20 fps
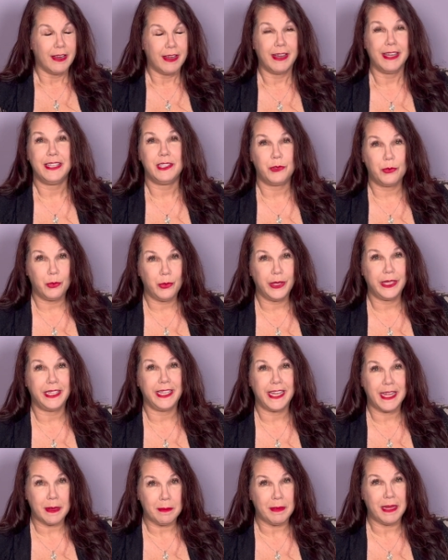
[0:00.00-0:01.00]
It's
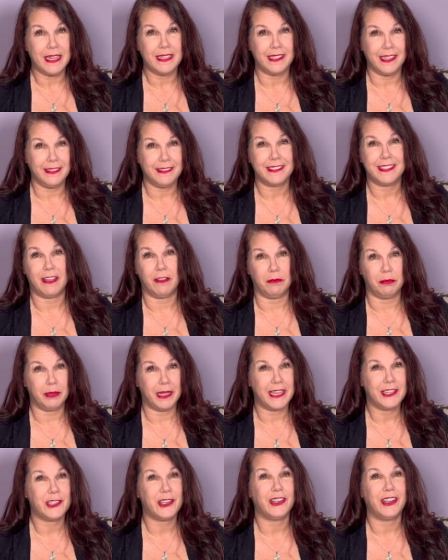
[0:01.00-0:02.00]
really amazing.
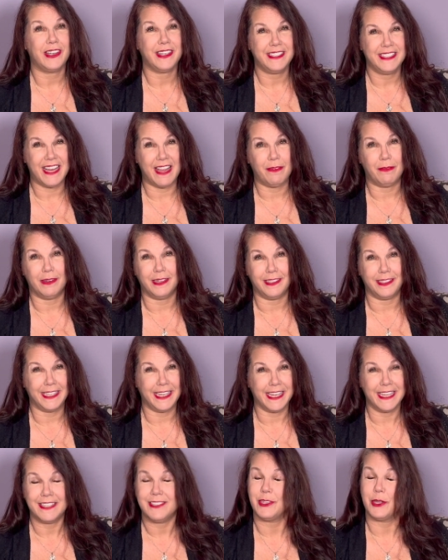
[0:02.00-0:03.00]
Self-pleasure, definitely.
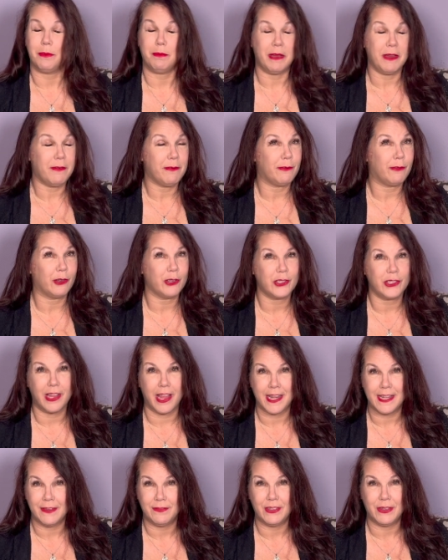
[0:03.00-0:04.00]
It should be first
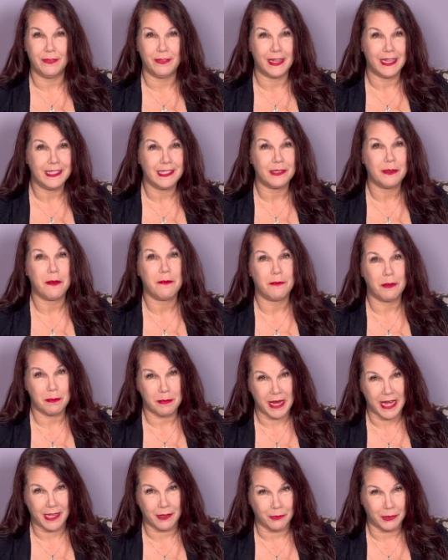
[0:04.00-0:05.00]
line of defense for
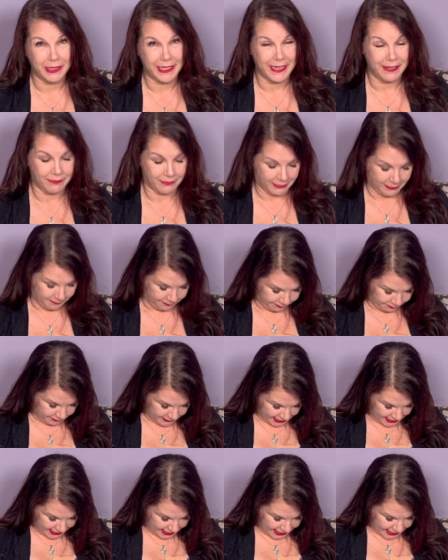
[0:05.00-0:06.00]
pain relief.
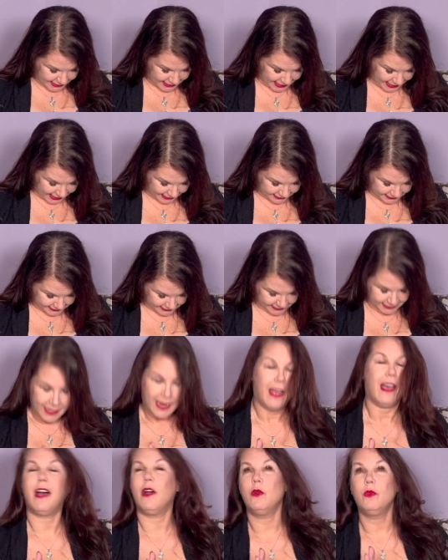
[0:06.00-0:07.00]
Next,
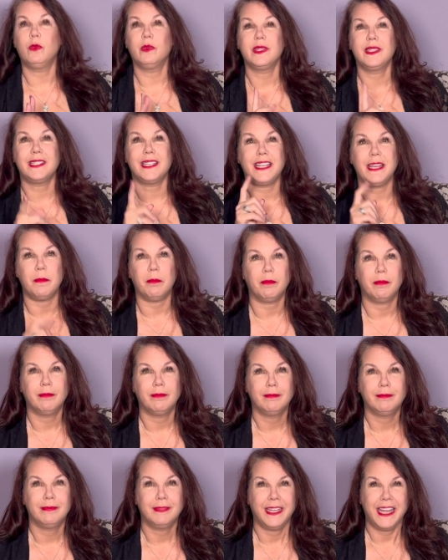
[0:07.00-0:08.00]
oh, sleep.
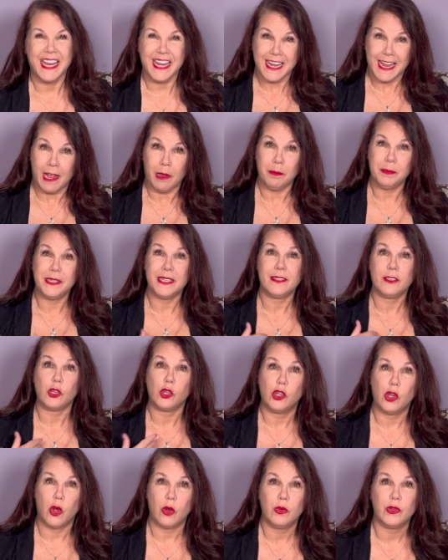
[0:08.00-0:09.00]
It helps us
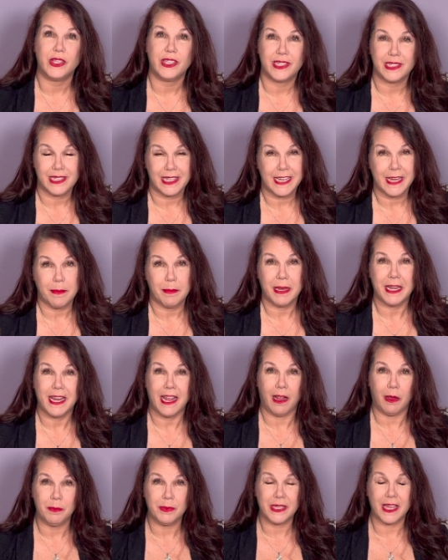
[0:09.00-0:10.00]
go to sleep. It
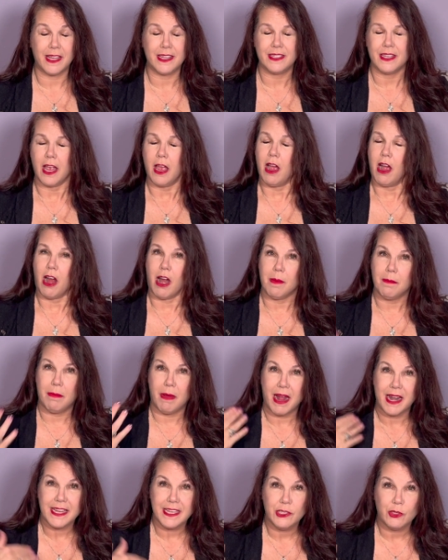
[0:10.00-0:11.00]
helps us, our
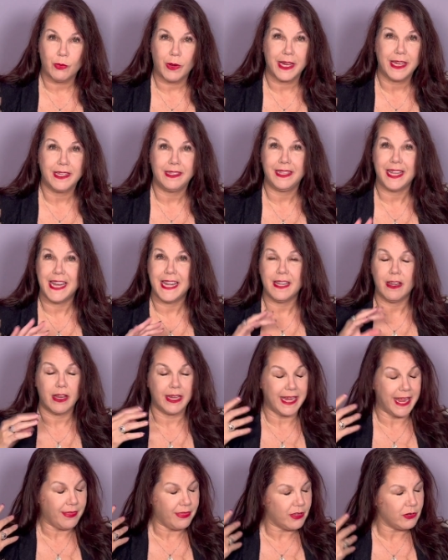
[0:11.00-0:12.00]
bodies regulate,
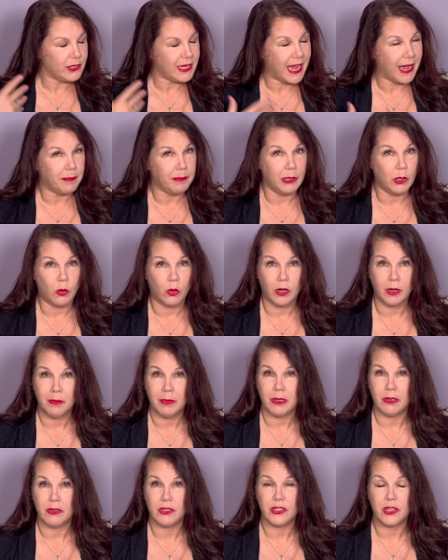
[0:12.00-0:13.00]
again, those happy
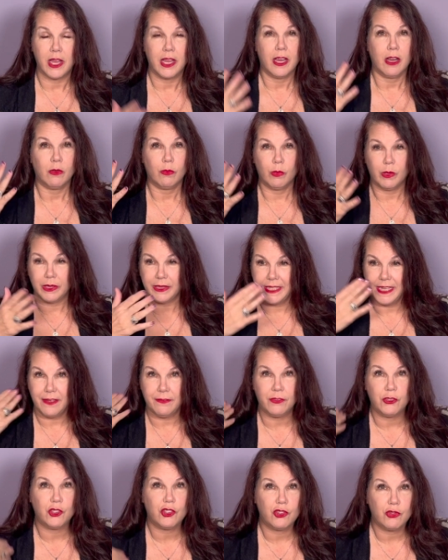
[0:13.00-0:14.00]
hormones, relieve
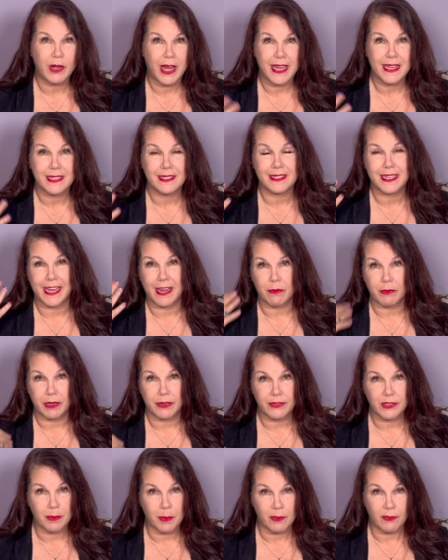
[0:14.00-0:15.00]
stress, get rid of
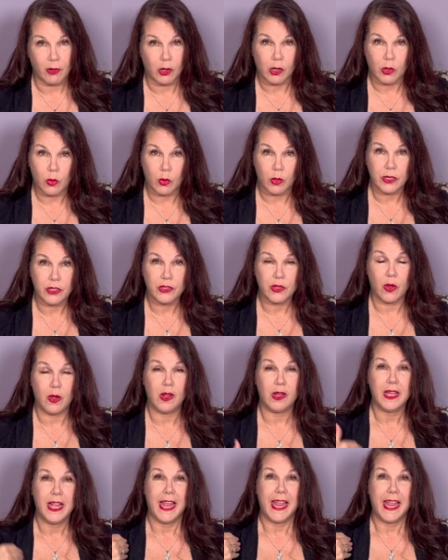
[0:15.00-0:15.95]
some of our cortisol,